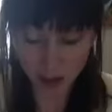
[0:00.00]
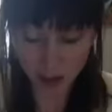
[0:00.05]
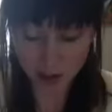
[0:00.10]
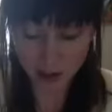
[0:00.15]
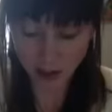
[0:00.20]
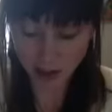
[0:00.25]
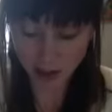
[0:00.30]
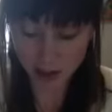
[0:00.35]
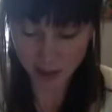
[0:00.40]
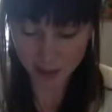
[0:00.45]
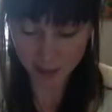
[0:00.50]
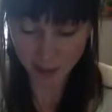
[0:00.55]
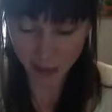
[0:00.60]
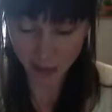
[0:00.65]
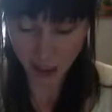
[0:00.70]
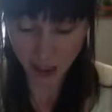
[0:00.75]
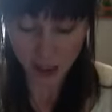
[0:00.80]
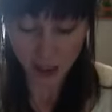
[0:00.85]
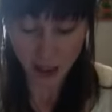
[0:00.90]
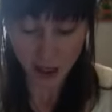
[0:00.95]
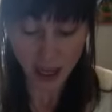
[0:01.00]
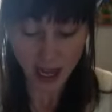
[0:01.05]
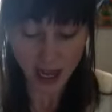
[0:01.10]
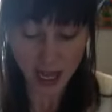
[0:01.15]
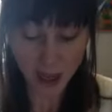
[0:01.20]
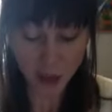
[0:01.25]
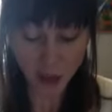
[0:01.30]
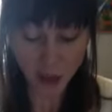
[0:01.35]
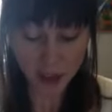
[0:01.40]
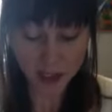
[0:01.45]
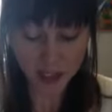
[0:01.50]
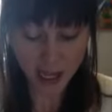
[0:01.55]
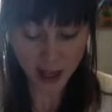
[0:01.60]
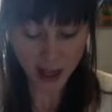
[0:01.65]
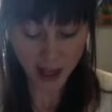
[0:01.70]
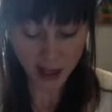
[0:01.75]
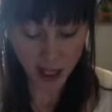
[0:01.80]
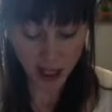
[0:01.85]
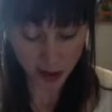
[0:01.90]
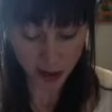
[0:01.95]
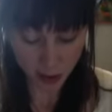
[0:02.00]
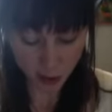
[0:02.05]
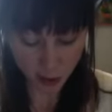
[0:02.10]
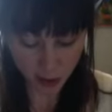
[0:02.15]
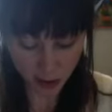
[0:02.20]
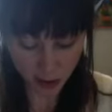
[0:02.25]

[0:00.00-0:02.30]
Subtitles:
and thyme. And it will tell you